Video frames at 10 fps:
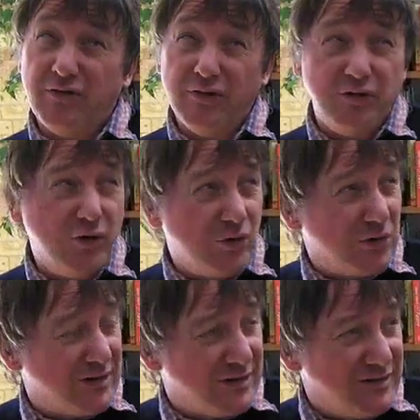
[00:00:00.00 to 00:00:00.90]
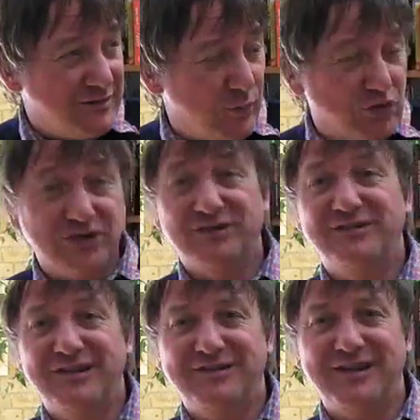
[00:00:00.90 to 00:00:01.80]
New York and Washington
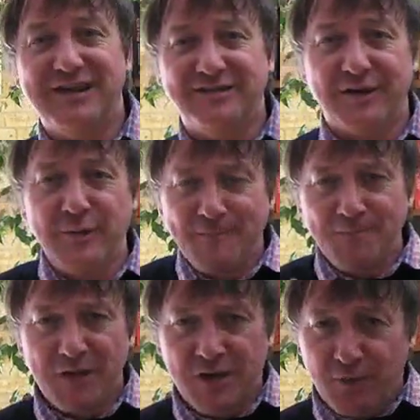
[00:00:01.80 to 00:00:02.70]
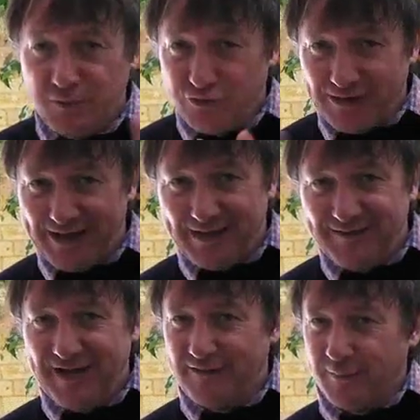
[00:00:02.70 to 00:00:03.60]
DC. So we're trying to get
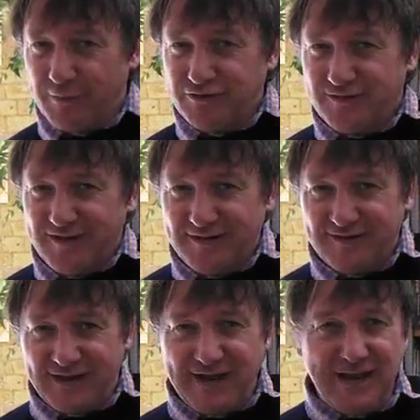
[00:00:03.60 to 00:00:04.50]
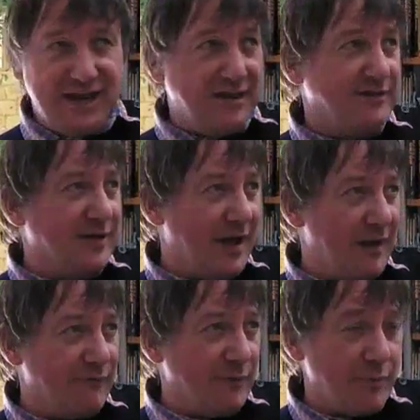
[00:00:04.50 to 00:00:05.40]
together a bunch of things that they need
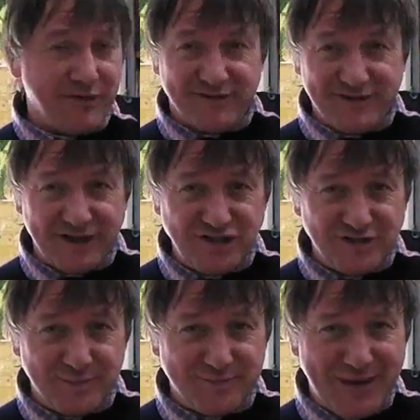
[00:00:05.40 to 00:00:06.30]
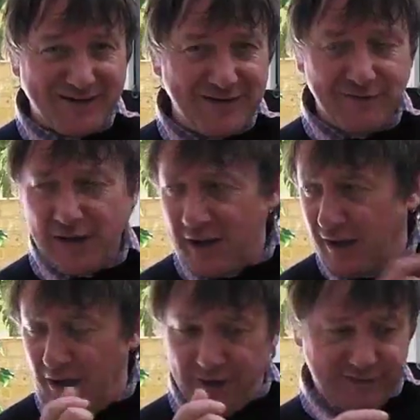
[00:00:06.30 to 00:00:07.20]
from a presentations perspective.
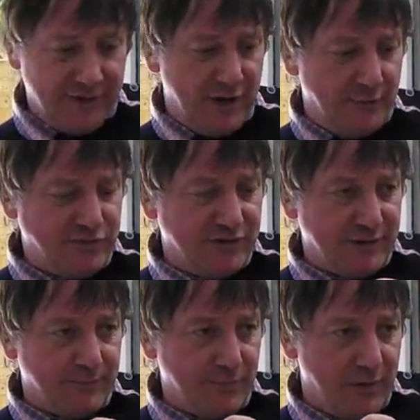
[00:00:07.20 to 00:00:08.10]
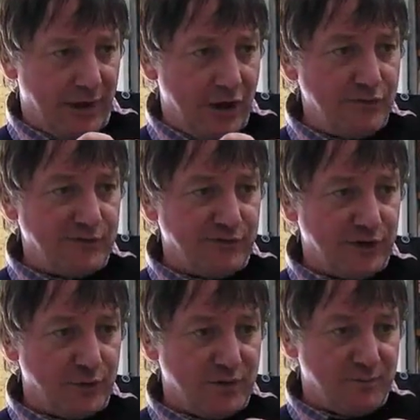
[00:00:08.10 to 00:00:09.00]
So I'm doing an
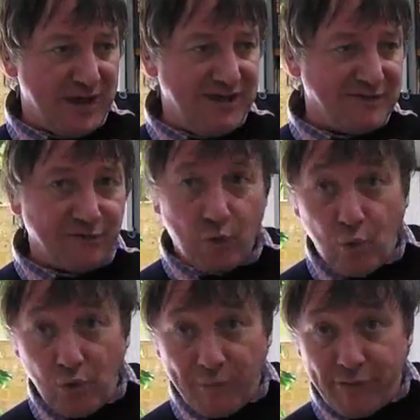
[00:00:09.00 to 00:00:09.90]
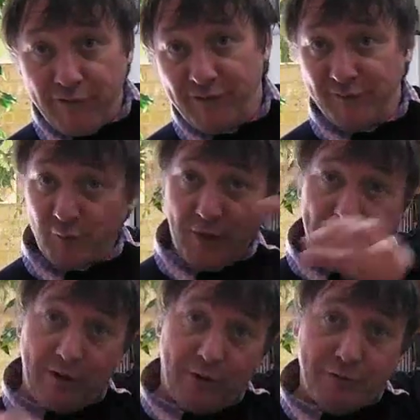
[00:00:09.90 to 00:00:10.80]
overview with Peter of all the programs we're
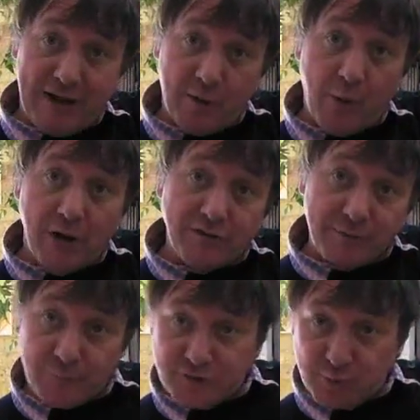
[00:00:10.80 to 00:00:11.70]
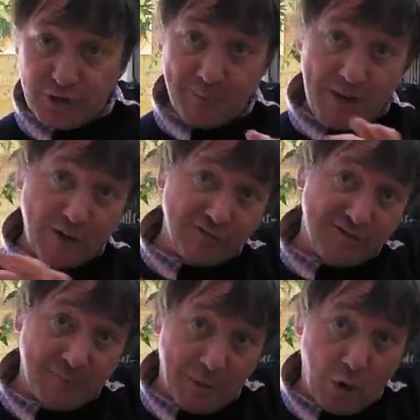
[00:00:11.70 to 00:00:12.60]
working on around the world, which we're going to post
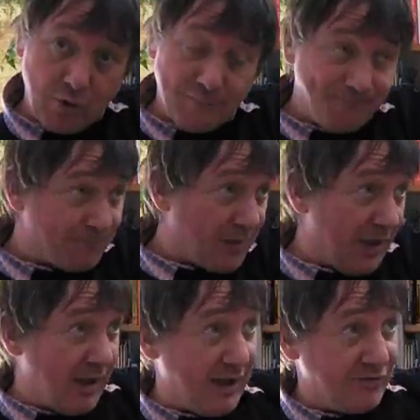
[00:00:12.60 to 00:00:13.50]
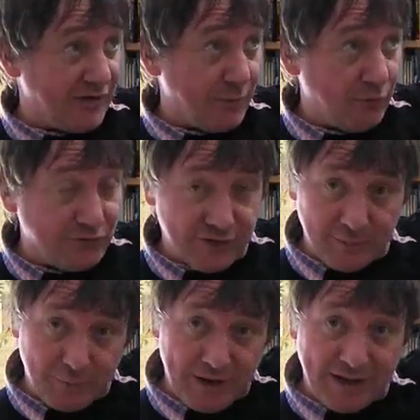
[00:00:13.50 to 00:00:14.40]
as a blog, and we're also
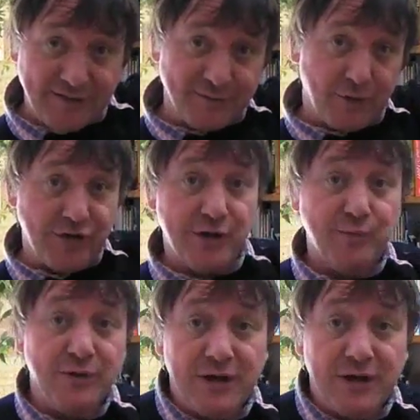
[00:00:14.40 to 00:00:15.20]
going to put that into our new